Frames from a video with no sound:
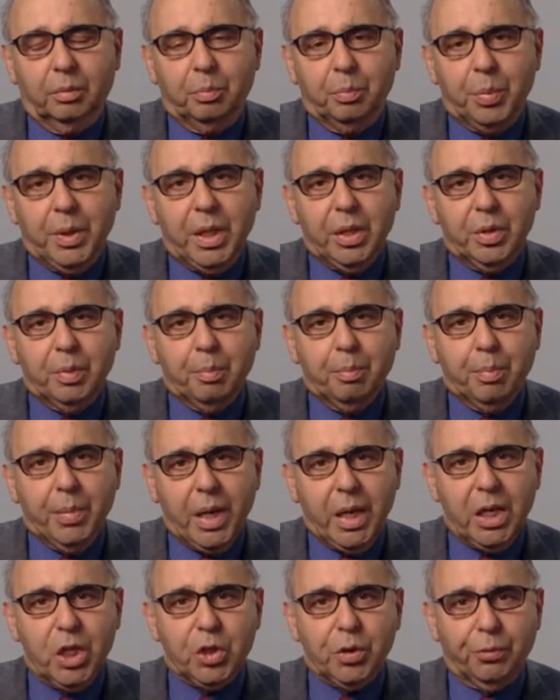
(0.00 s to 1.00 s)
be the
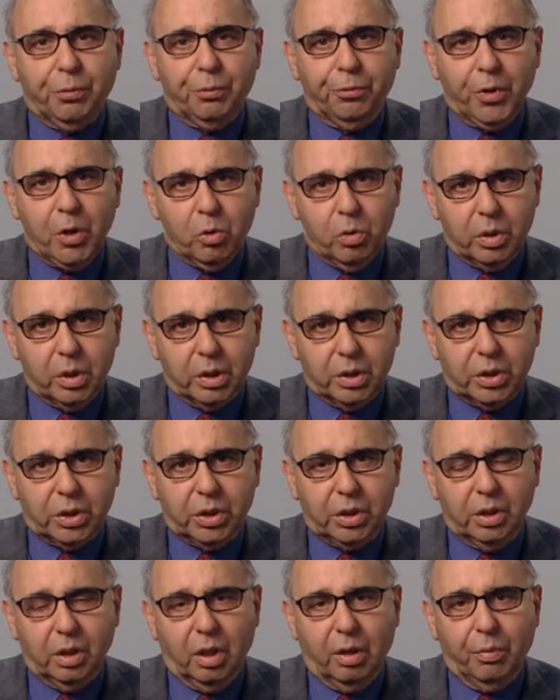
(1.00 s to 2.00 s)
major focus
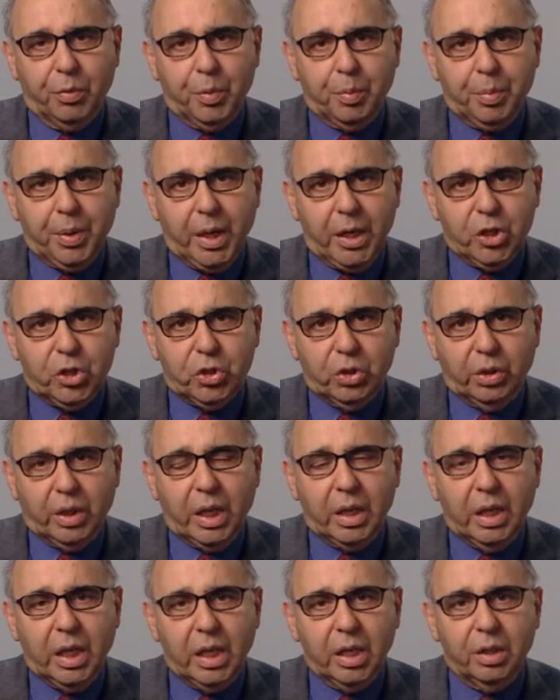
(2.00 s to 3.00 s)
of the patient
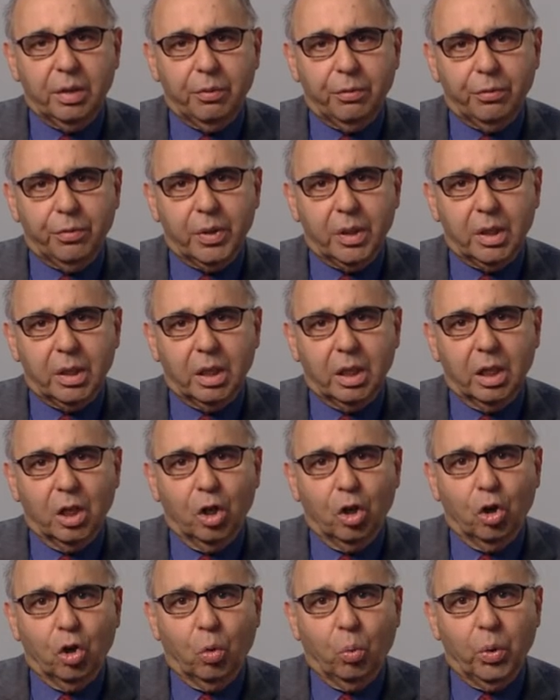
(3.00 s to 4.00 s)
and interfere
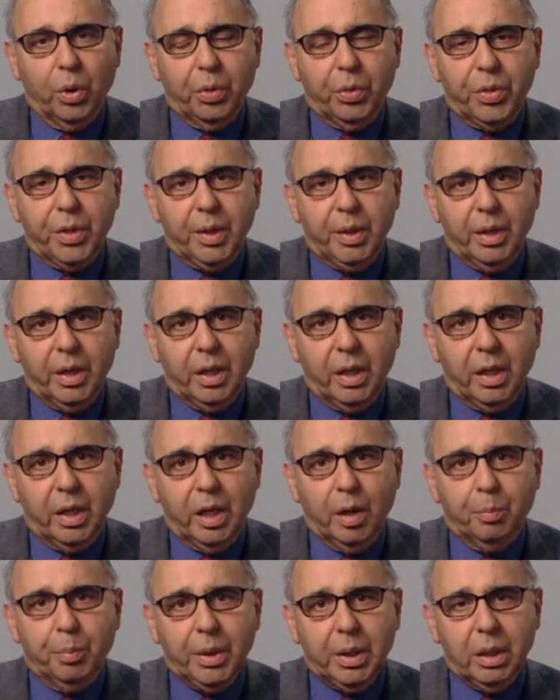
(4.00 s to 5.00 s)
with the
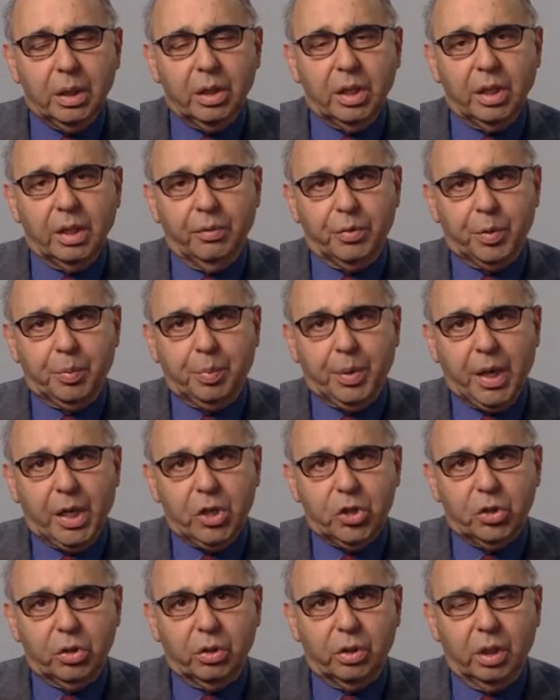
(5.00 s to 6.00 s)
ability of the
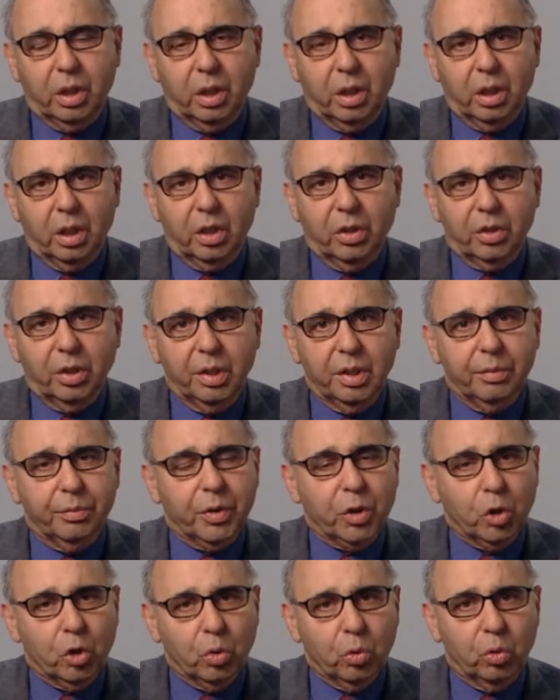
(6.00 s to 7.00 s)
patient to live a
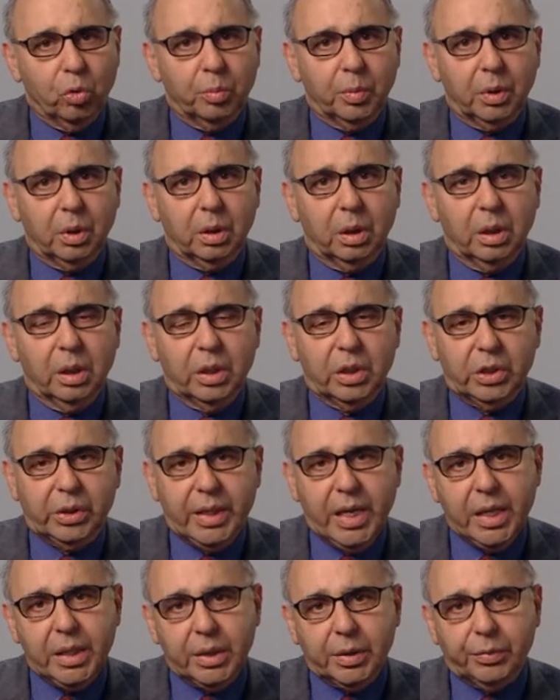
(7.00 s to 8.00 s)
normal,
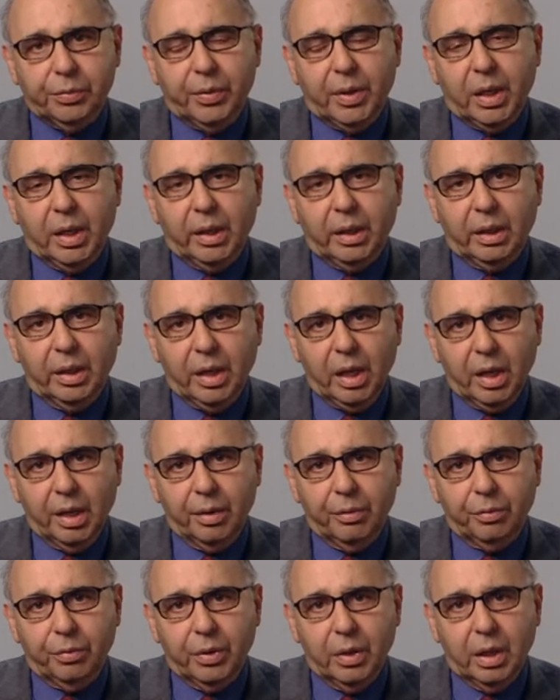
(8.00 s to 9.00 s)
satisfying
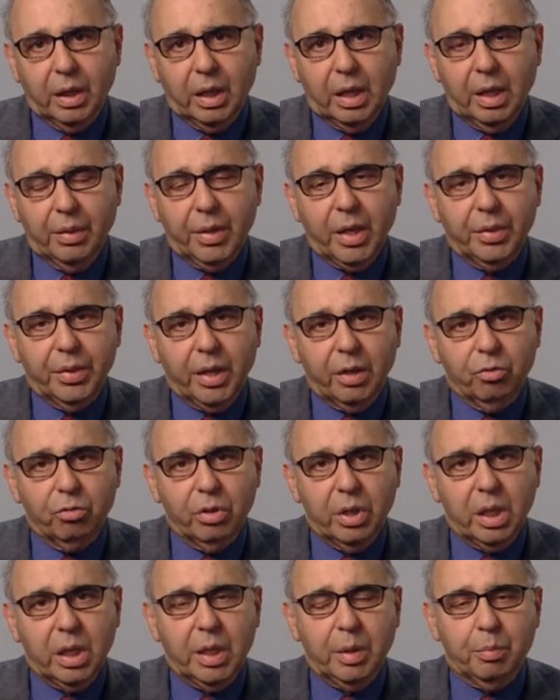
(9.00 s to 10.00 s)
life that they
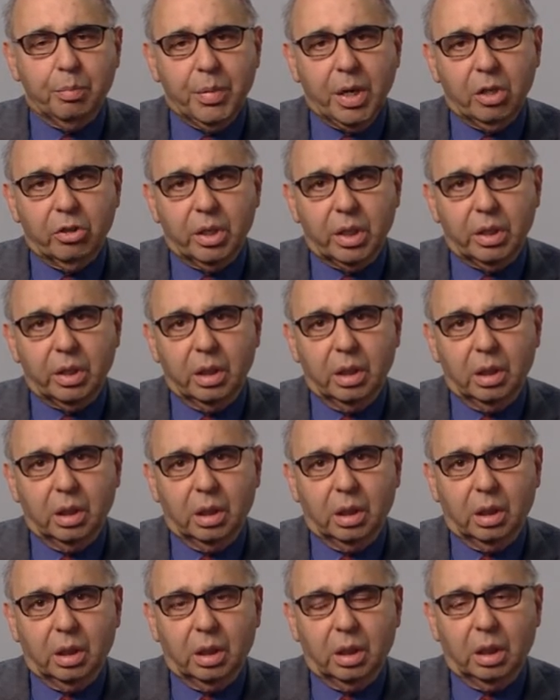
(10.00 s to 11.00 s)
really merit
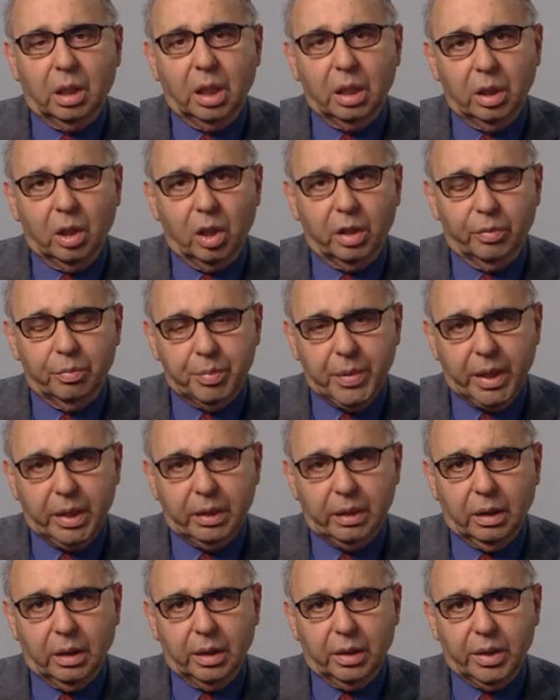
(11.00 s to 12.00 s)
uh, a lot of
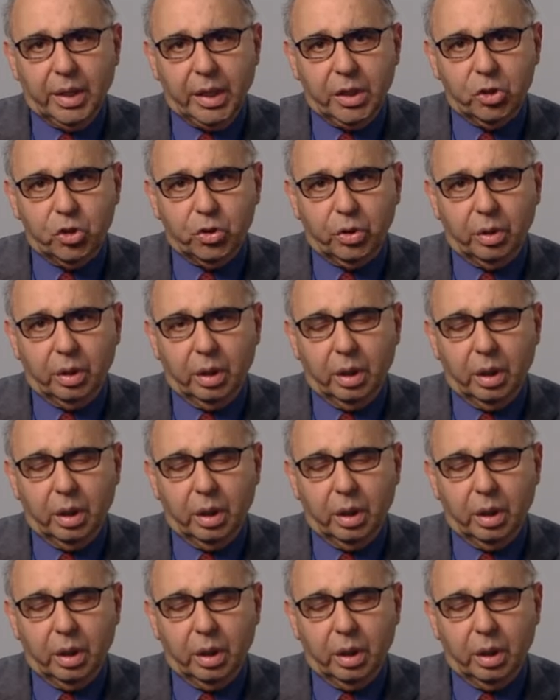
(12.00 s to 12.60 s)
medical attention.